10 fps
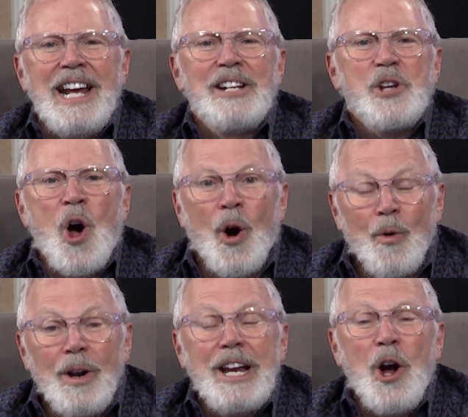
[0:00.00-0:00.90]
It's
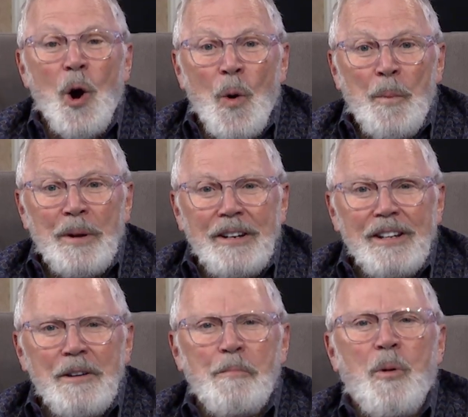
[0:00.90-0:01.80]
already open.
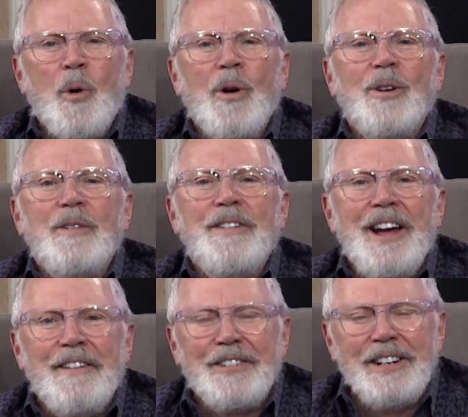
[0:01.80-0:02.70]
The portal of
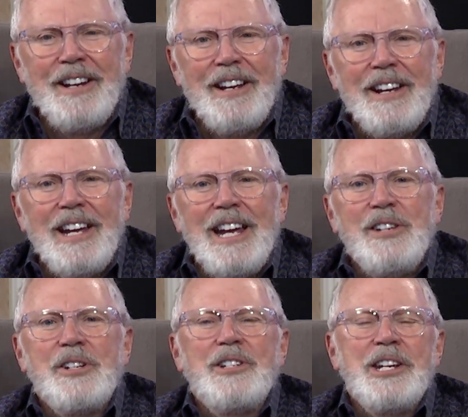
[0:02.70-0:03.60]
heaven
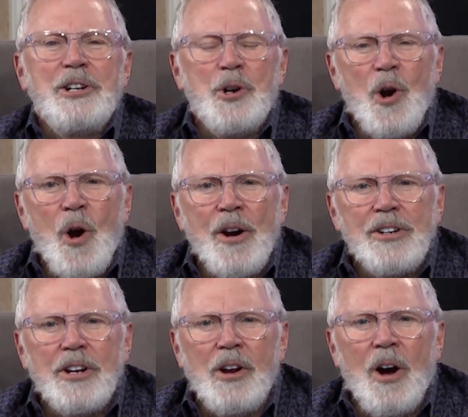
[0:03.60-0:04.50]
is a tender
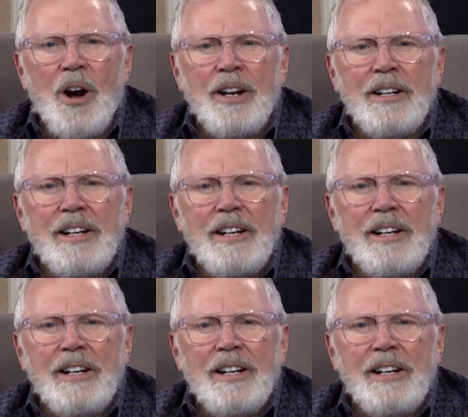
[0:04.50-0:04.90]
heart to God.